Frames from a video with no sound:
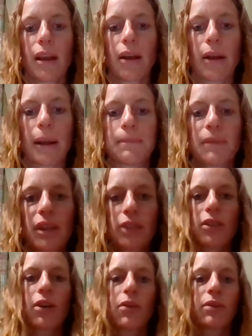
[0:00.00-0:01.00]
Okay,
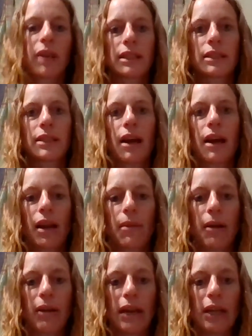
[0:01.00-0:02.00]
so let's talk
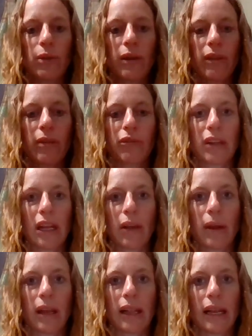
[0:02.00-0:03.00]
about each one of them really
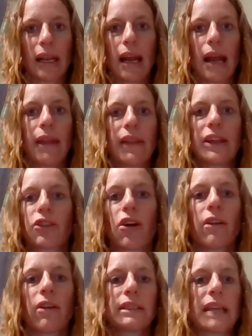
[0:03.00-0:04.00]
quickly. And these are
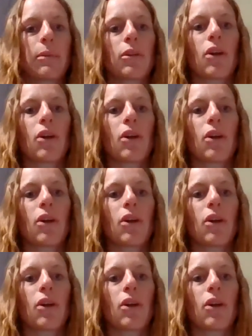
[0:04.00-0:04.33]
all in Table